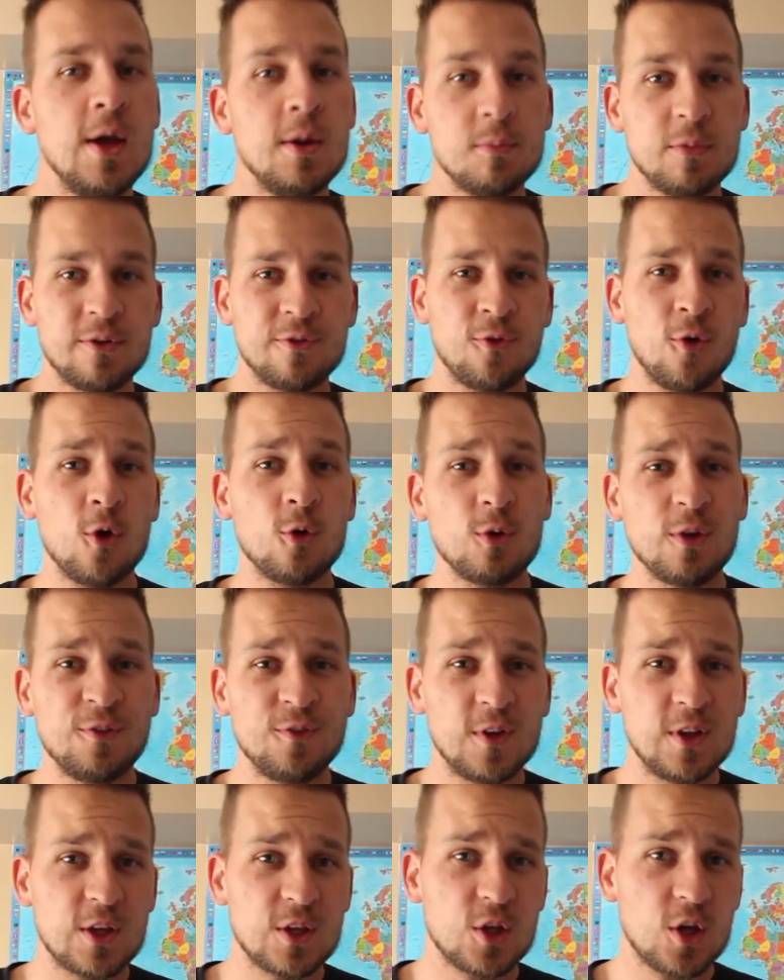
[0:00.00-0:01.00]
Before we
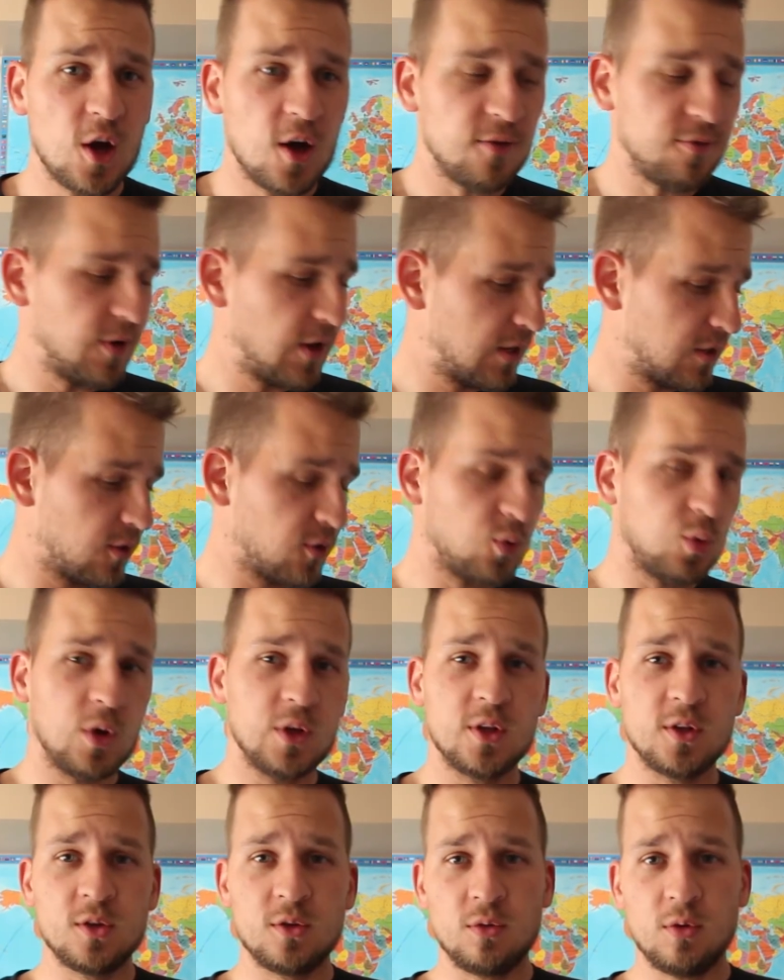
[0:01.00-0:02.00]
finish off, I just
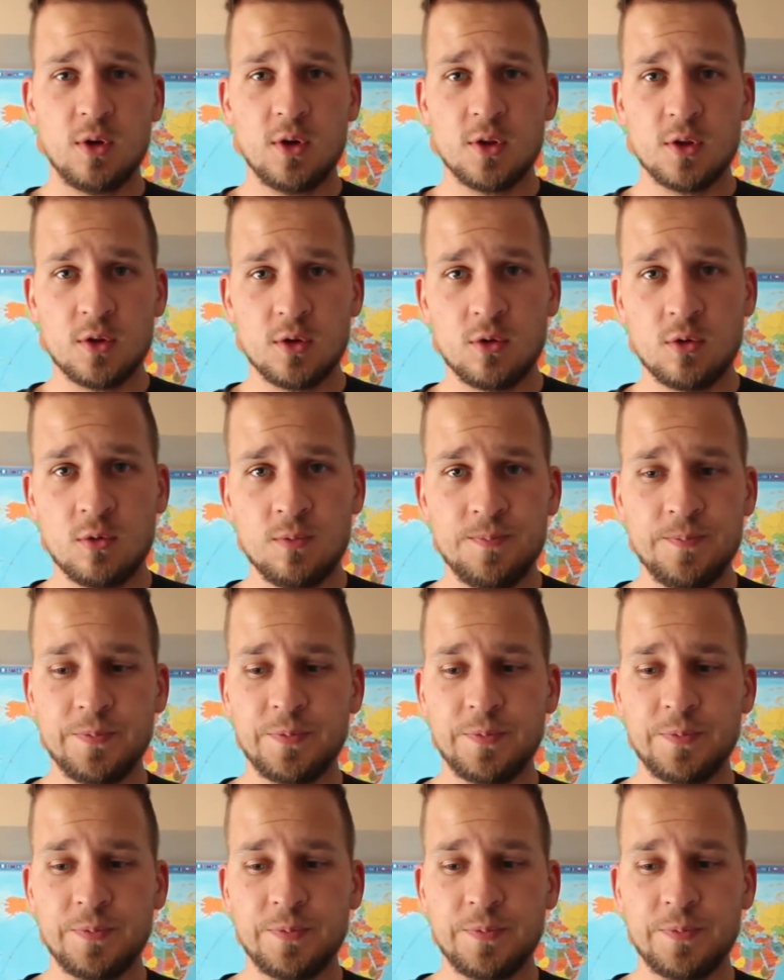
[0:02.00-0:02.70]
wanted to also